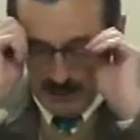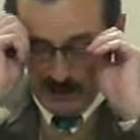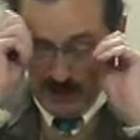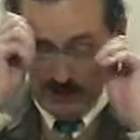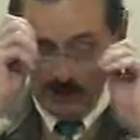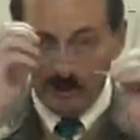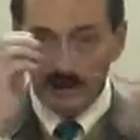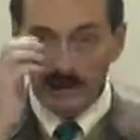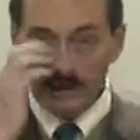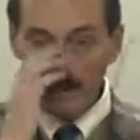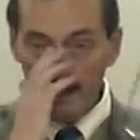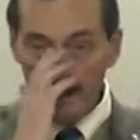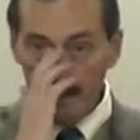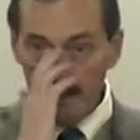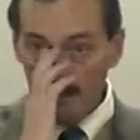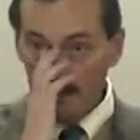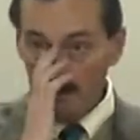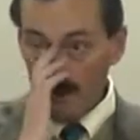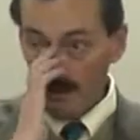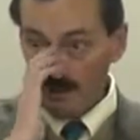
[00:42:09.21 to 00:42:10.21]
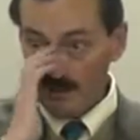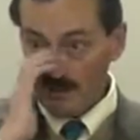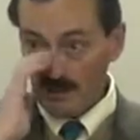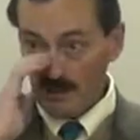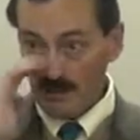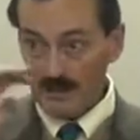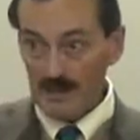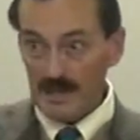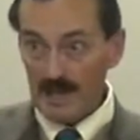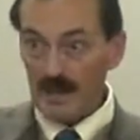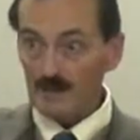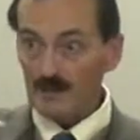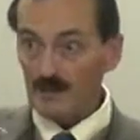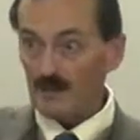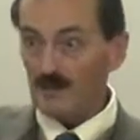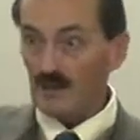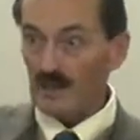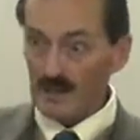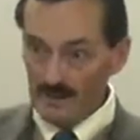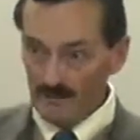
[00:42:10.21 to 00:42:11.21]
Literally, we all started out
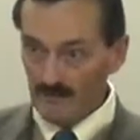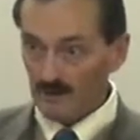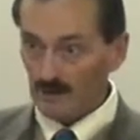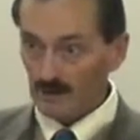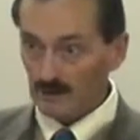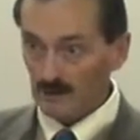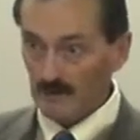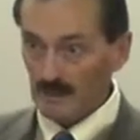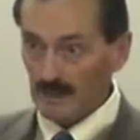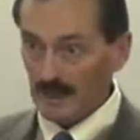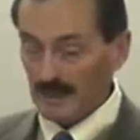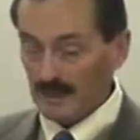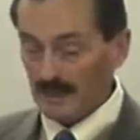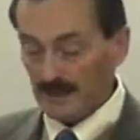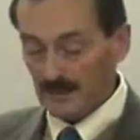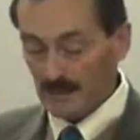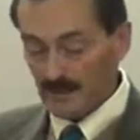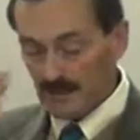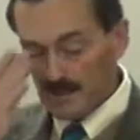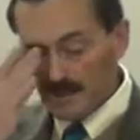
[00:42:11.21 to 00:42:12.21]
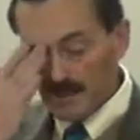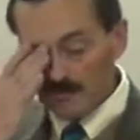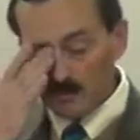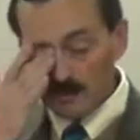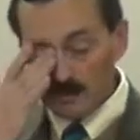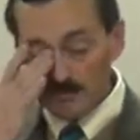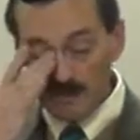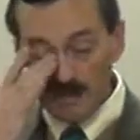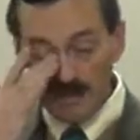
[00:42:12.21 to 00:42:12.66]
on the level at the beginning of the summer,